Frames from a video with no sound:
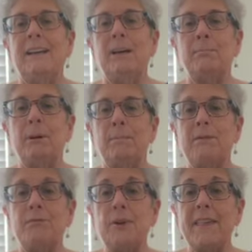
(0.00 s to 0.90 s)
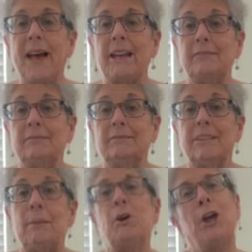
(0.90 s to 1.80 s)
But before that,
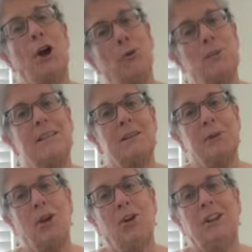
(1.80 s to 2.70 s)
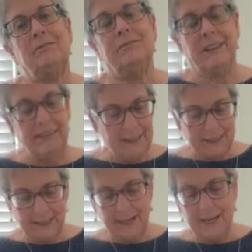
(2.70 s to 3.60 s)
I'm going to open some yarn.
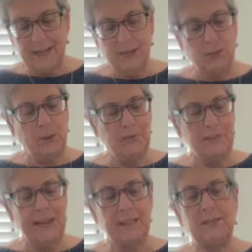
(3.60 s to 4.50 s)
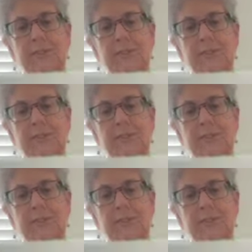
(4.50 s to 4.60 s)
This is 12 Days of